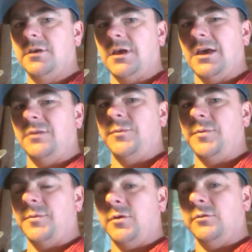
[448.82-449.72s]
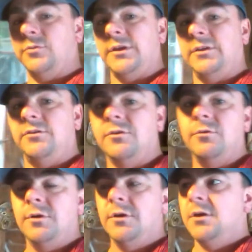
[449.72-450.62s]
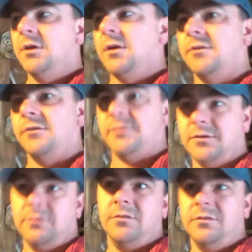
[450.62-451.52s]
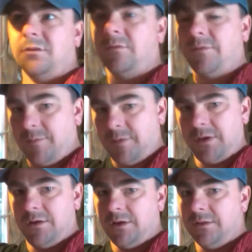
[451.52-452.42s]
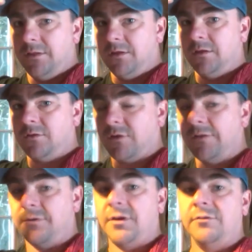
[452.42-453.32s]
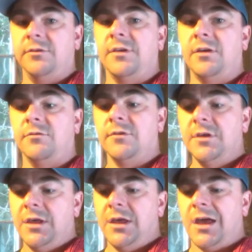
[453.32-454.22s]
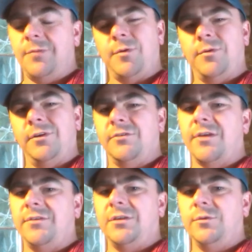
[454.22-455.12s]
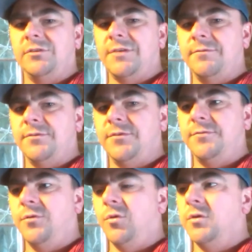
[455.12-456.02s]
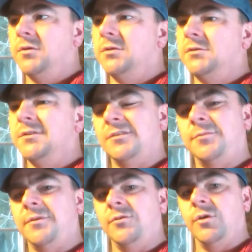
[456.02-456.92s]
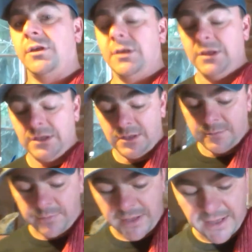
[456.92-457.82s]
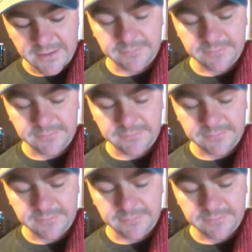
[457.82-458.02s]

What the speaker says: and we've probably got 22, and there's still a fair bit in the grain powder itself, but we're under gravity at 1054. It's a bit annoying, but